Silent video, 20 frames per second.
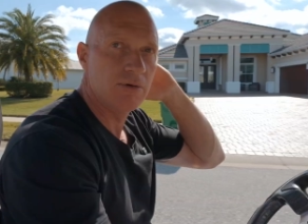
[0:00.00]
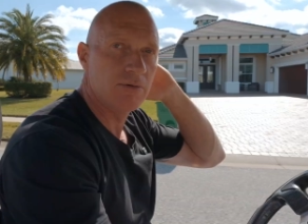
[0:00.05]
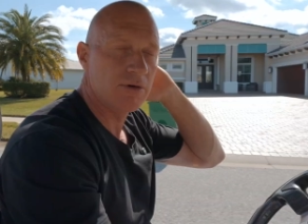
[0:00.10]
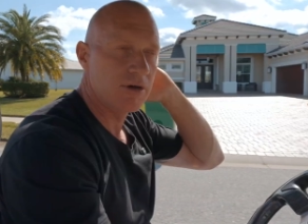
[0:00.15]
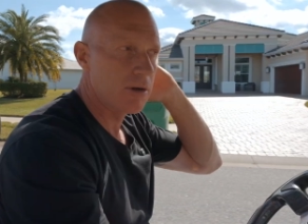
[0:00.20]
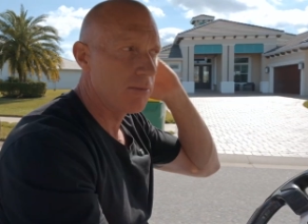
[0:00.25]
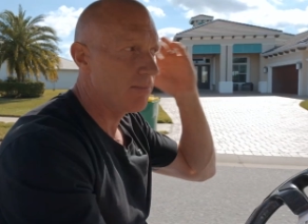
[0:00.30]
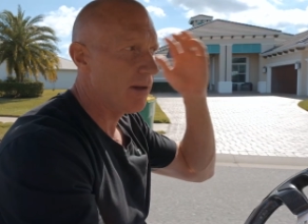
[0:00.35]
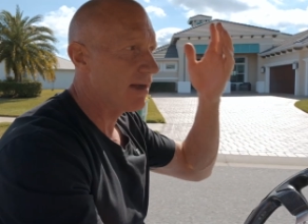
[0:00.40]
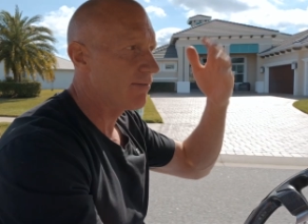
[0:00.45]
We were
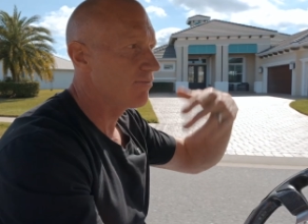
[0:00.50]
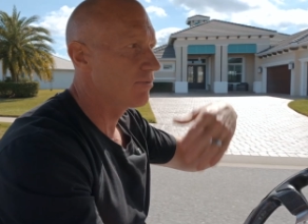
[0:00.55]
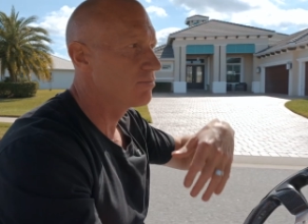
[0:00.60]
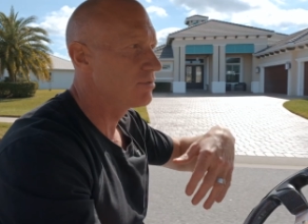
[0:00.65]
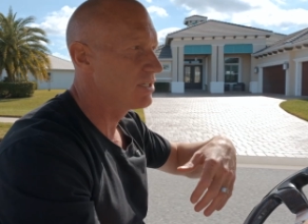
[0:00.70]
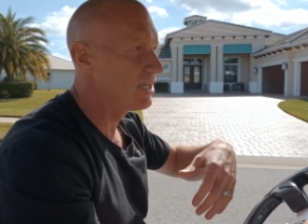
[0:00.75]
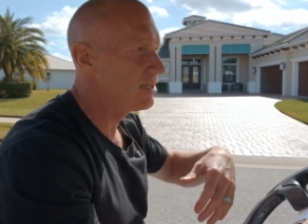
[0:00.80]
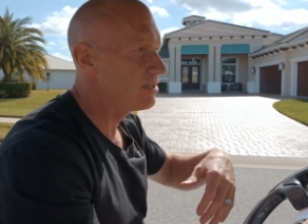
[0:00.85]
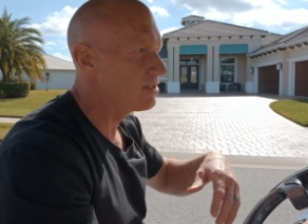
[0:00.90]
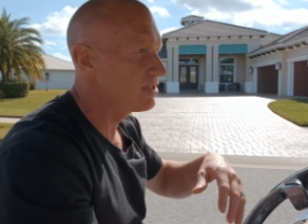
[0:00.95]
coming back from
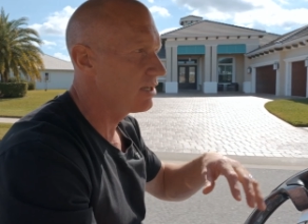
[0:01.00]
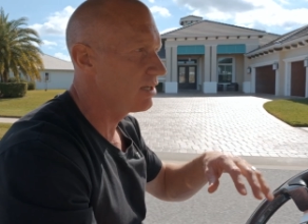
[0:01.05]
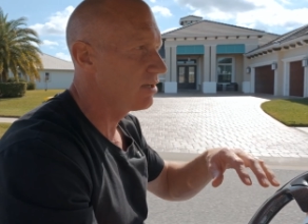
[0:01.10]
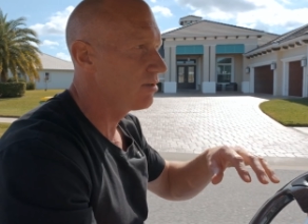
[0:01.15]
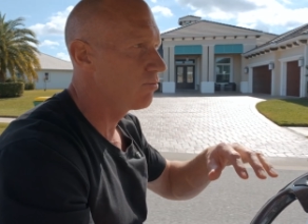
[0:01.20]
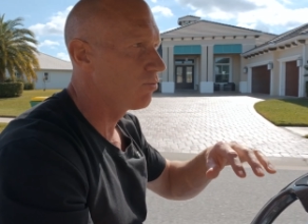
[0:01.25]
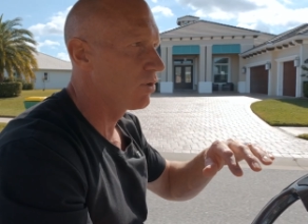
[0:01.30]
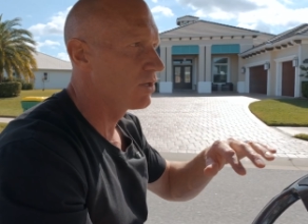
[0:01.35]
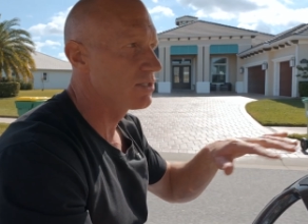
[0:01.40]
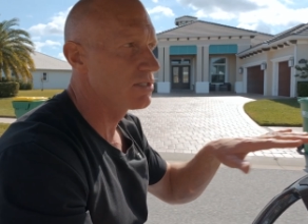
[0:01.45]
Disney
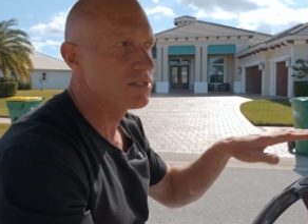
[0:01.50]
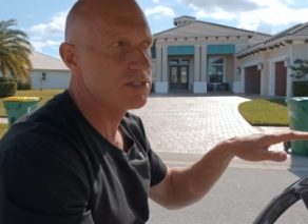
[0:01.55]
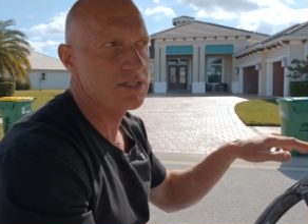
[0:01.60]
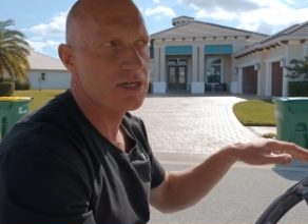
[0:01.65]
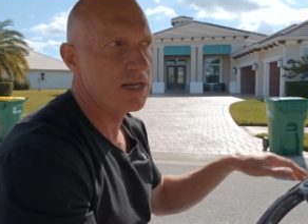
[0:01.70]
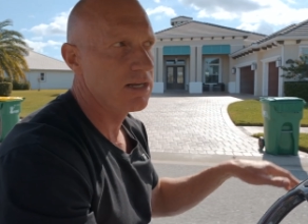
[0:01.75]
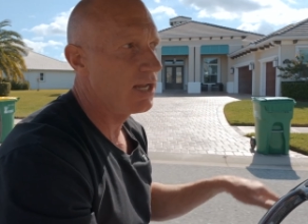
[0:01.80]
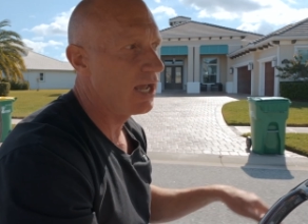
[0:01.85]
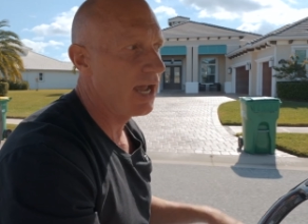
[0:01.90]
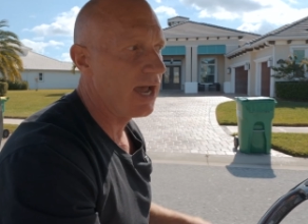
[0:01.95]
one
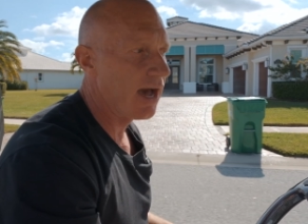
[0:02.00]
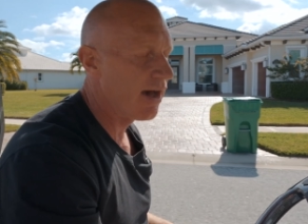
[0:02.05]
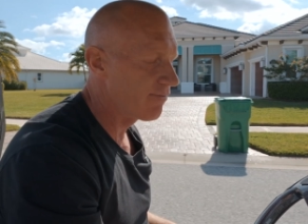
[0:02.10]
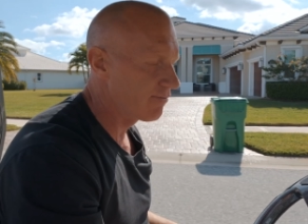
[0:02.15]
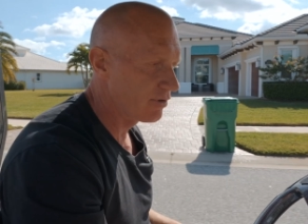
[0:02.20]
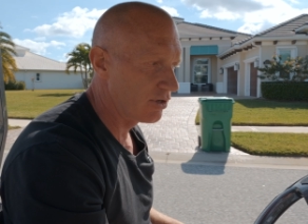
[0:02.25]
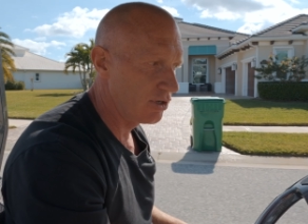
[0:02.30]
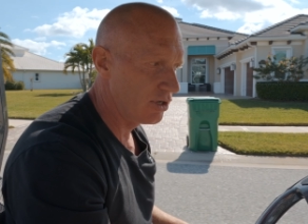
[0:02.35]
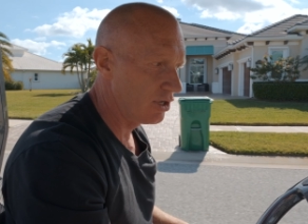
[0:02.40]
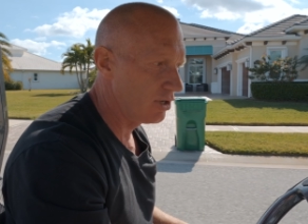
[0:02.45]
Sunday
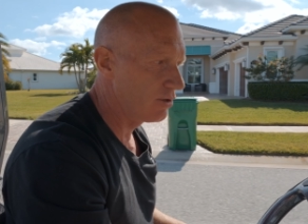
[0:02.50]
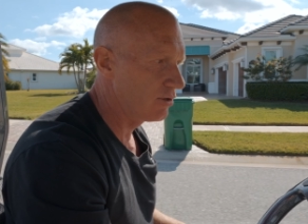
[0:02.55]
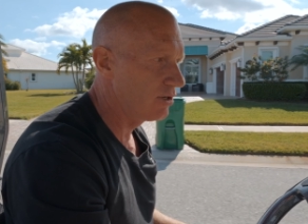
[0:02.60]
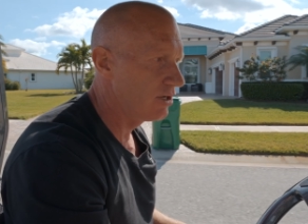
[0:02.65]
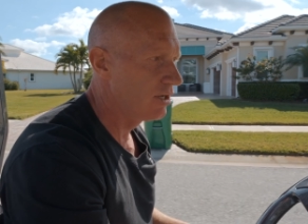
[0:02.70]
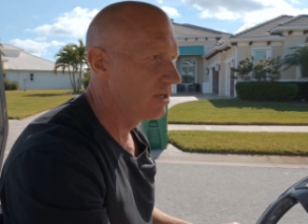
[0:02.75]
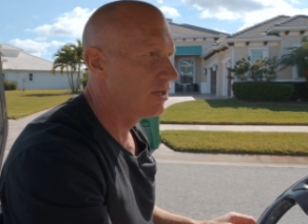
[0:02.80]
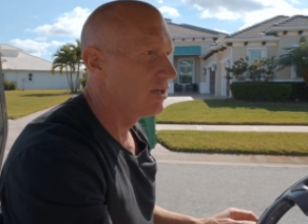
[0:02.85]
afternoon,